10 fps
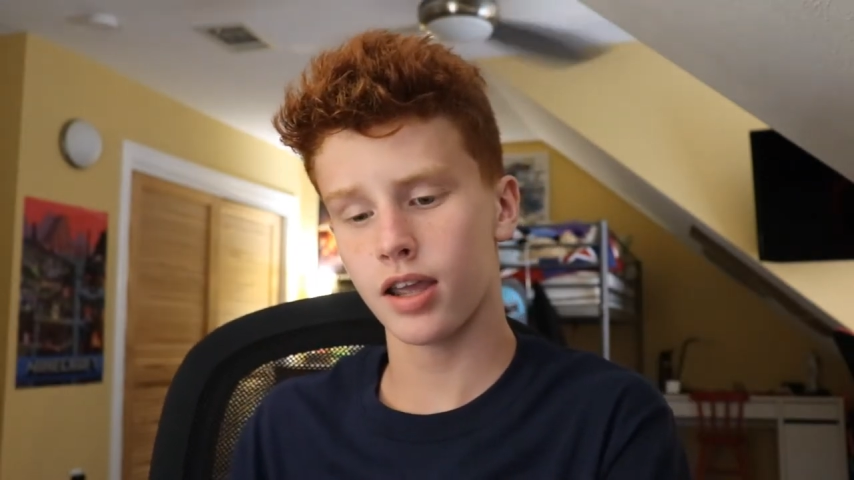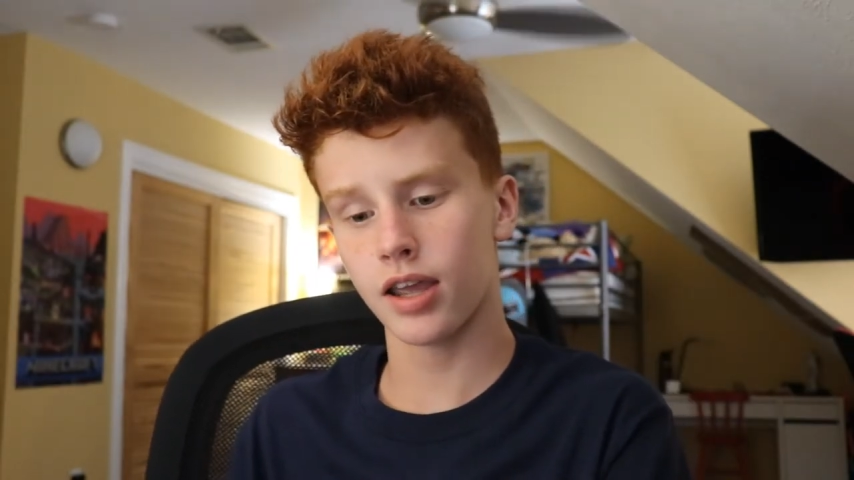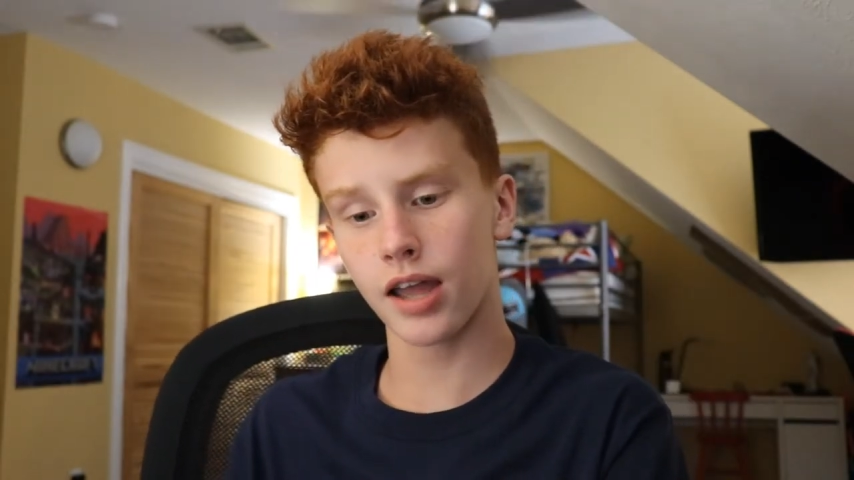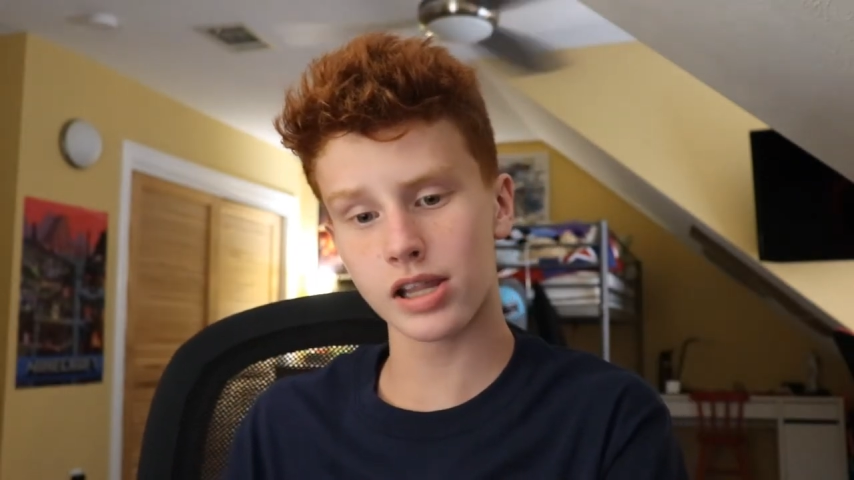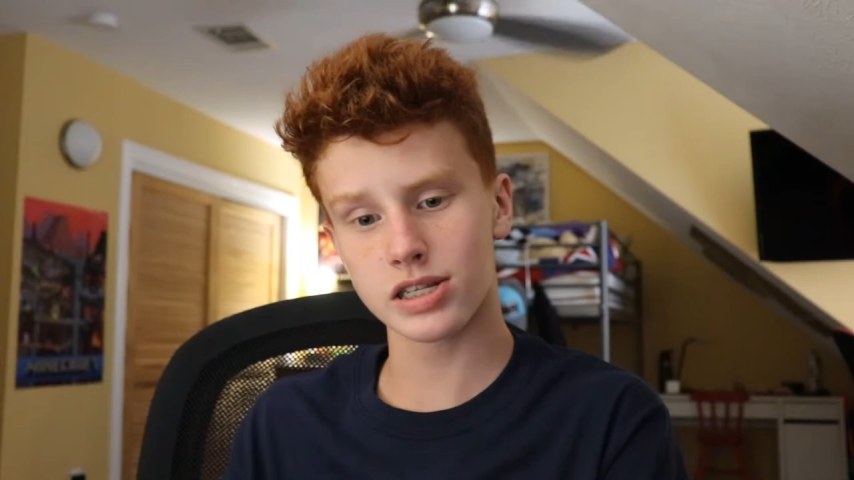
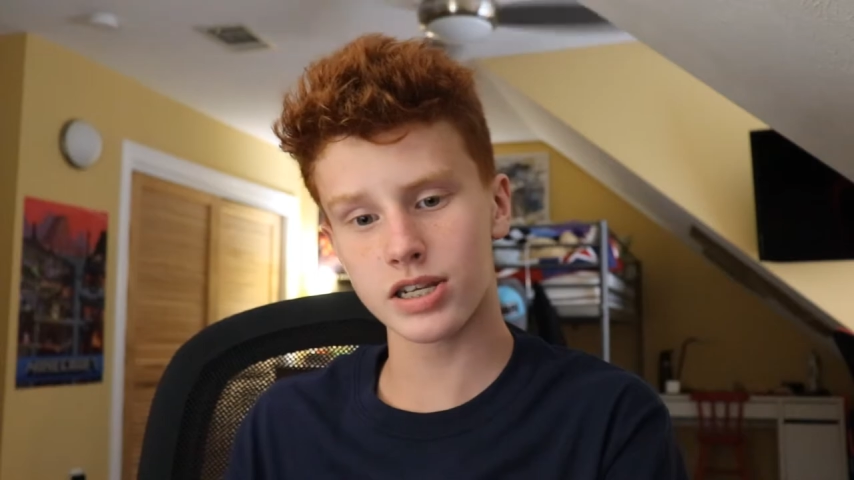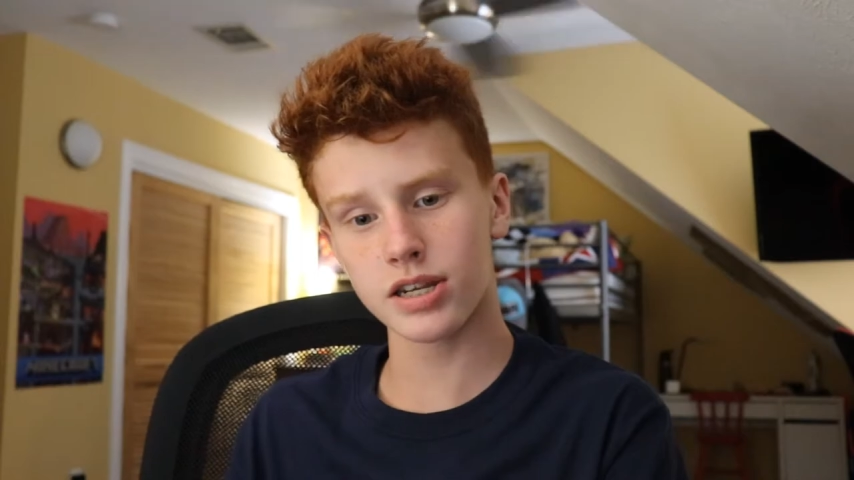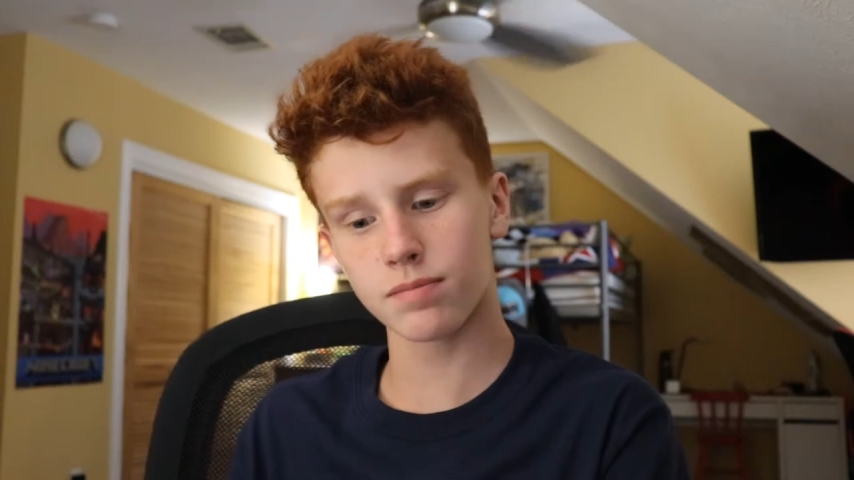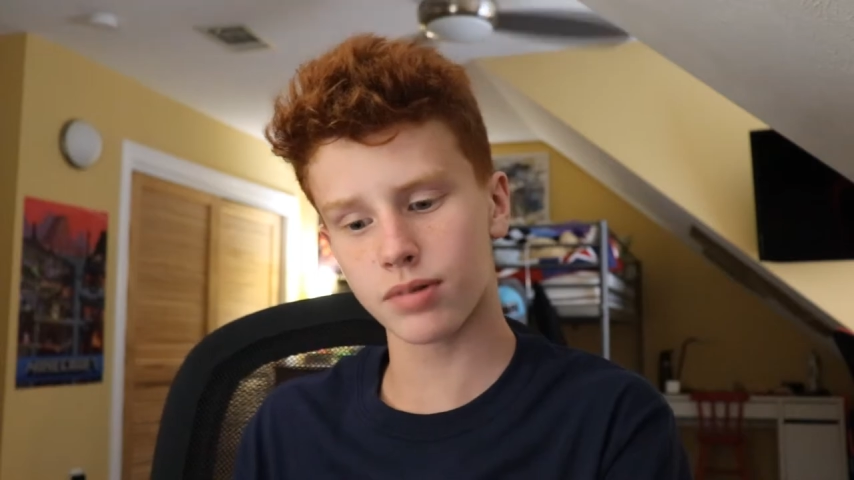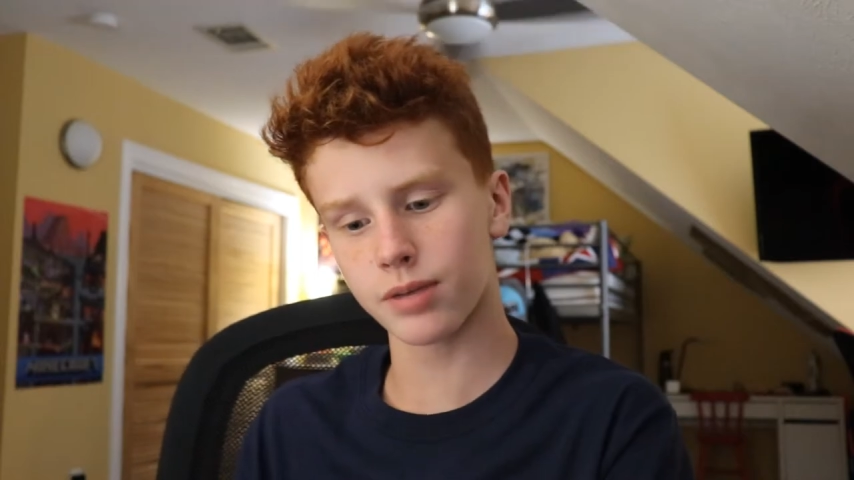Yeah, that's
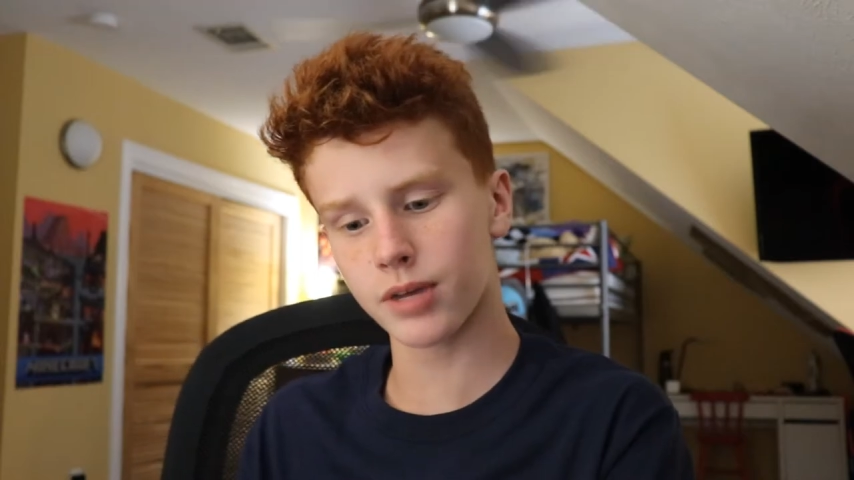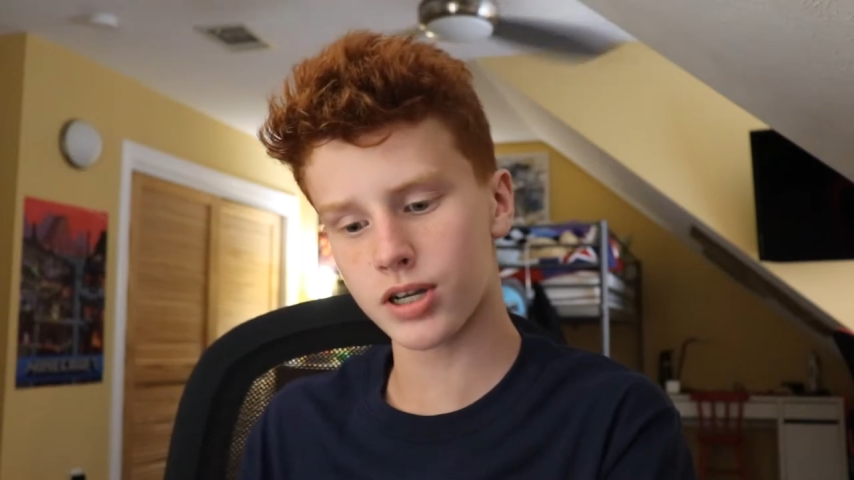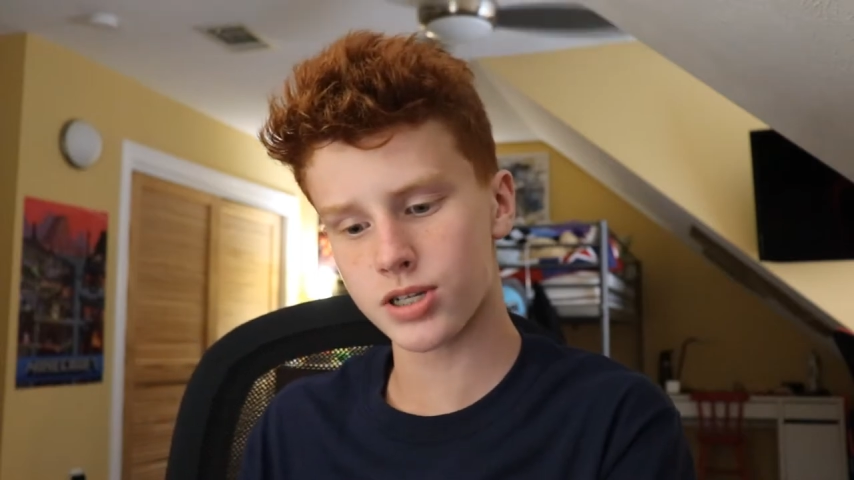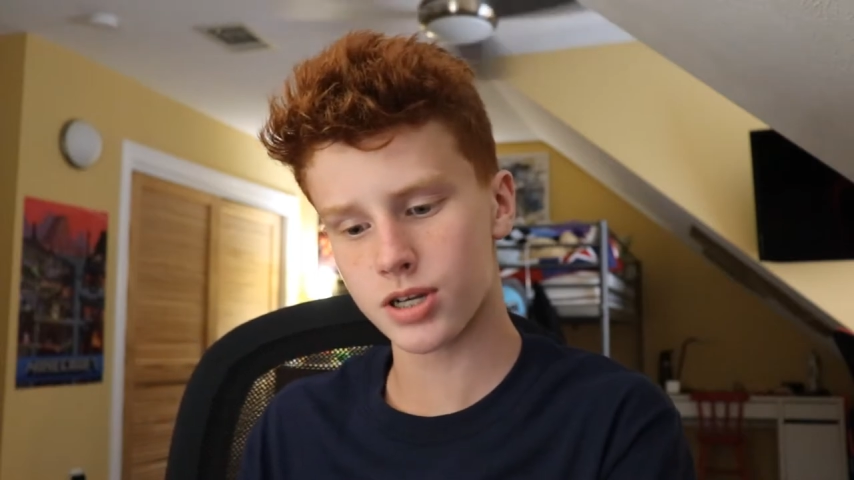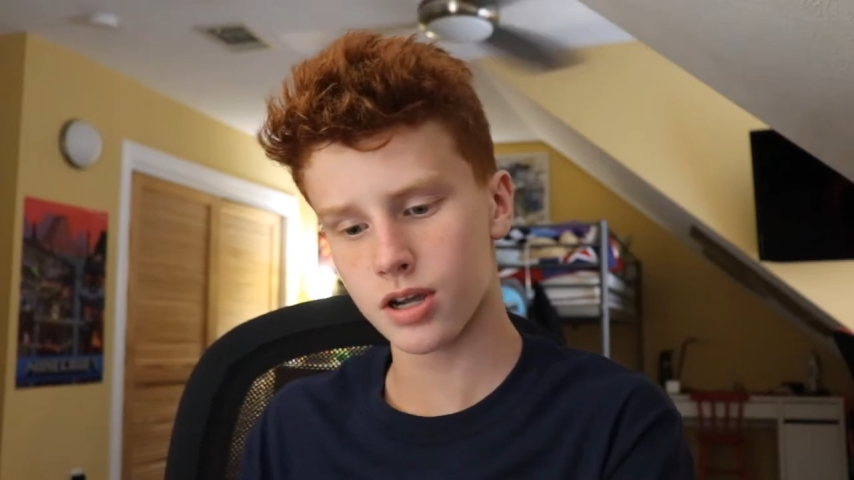it pretty
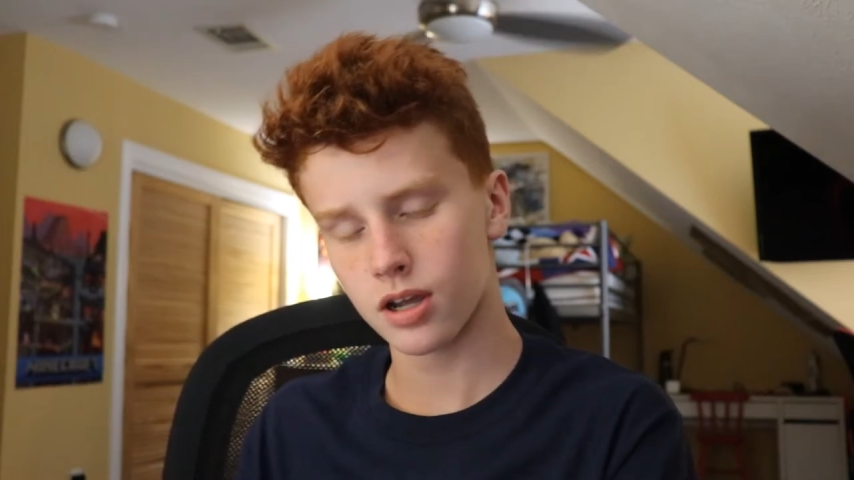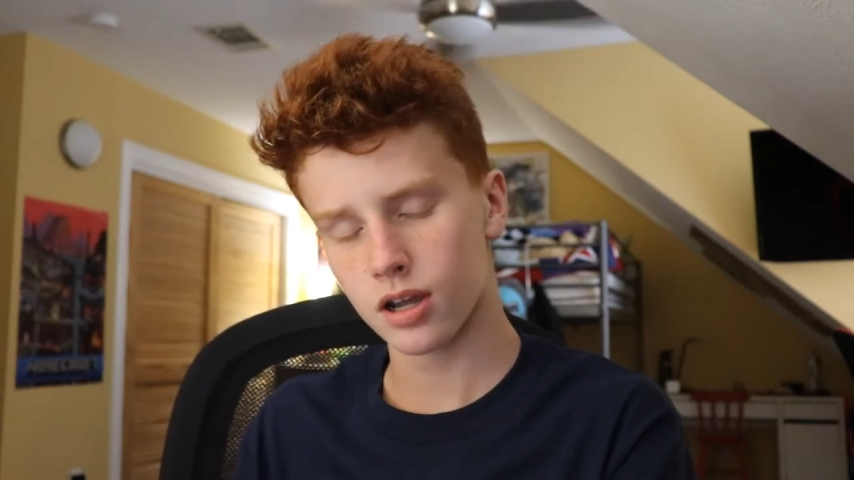much.